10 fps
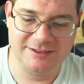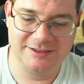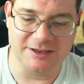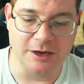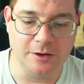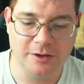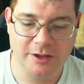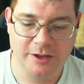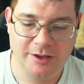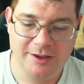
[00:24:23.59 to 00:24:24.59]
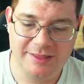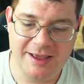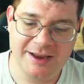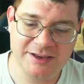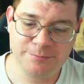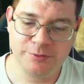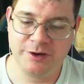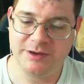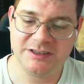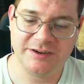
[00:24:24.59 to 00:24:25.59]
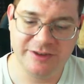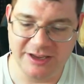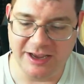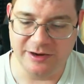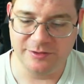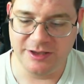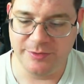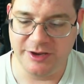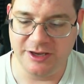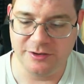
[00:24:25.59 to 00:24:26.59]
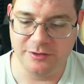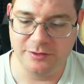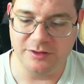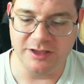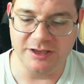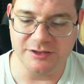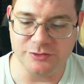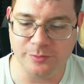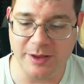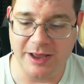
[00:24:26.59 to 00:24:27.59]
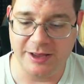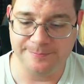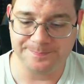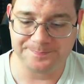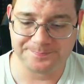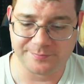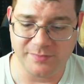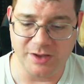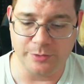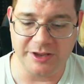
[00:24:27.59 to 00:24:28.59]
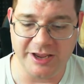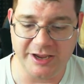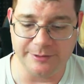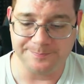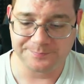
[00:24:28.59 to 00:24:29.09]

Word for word: So that is pretty much everything. I don't think we can do the Zubat. No, we can't.